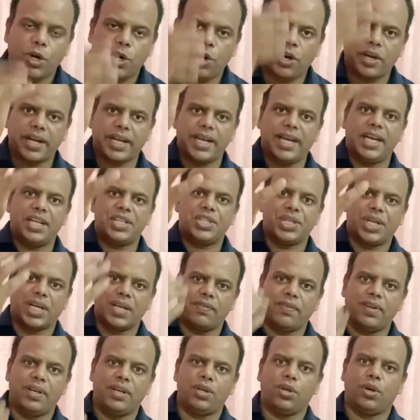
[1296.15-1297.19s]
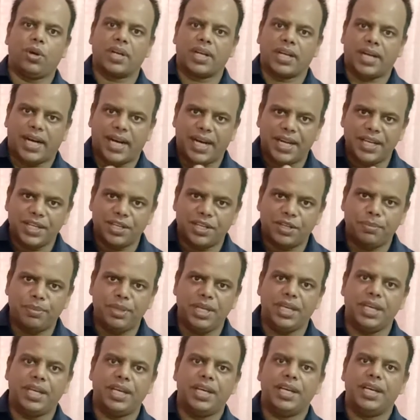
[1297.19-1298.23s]
or HR will not hire
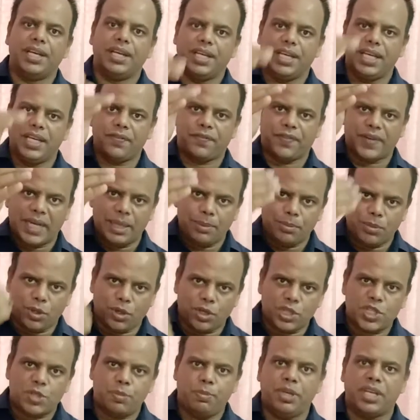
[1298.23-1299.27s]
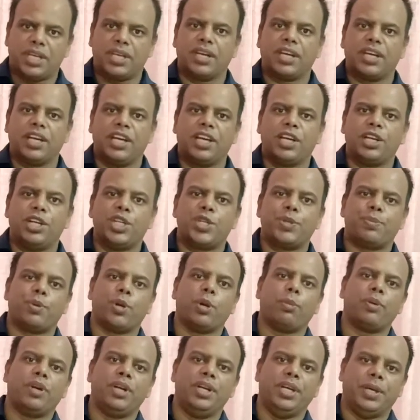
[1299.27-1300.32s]
me if I am not speaking English
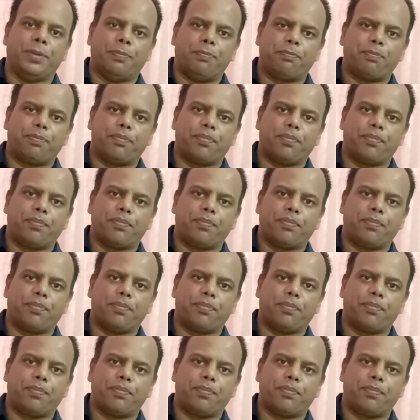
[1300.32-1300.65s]
properly.